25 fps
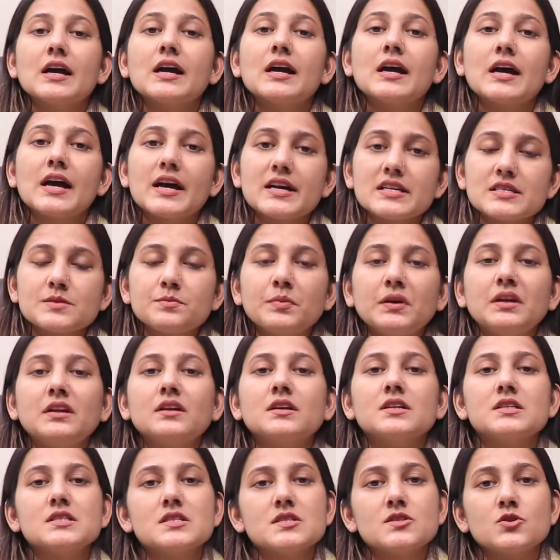has been
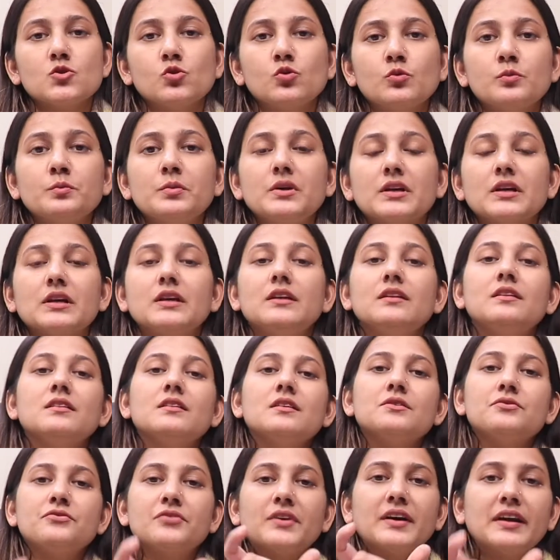consumed in
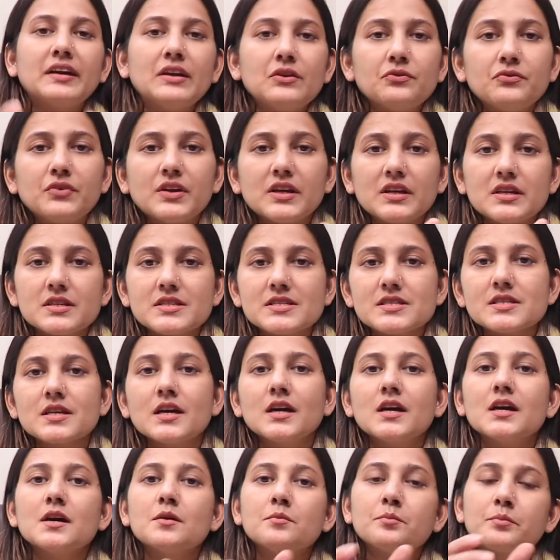the 5 days
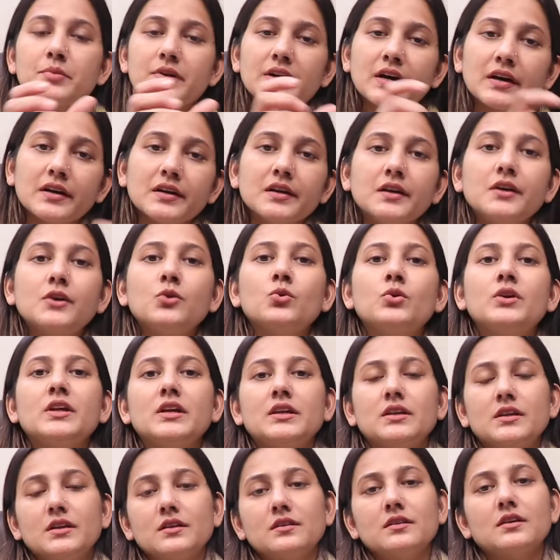prior to
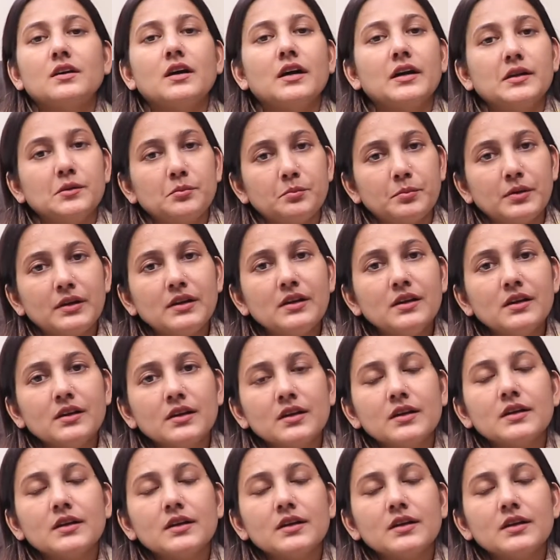taking the I pill,